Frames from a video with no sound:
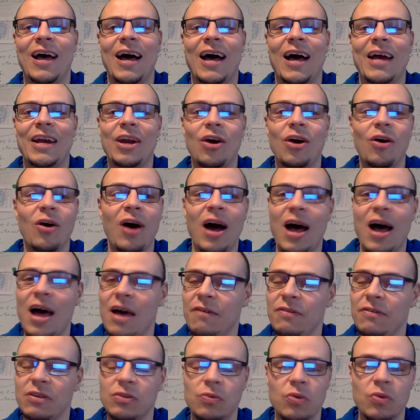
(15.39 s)
I know I
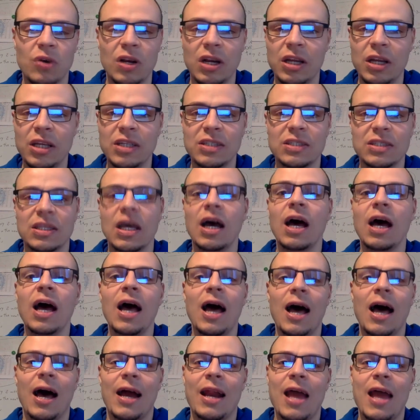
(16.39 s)
haven't released
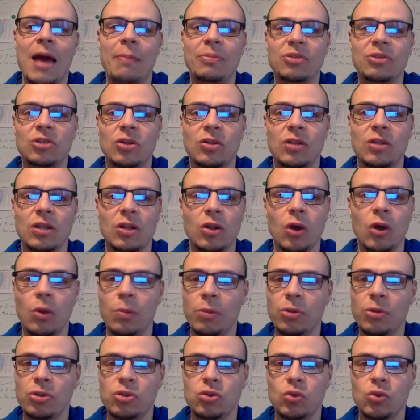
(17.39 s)
an episode in
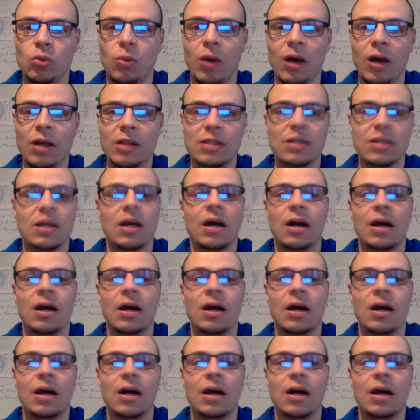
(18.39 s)
almost 2 months.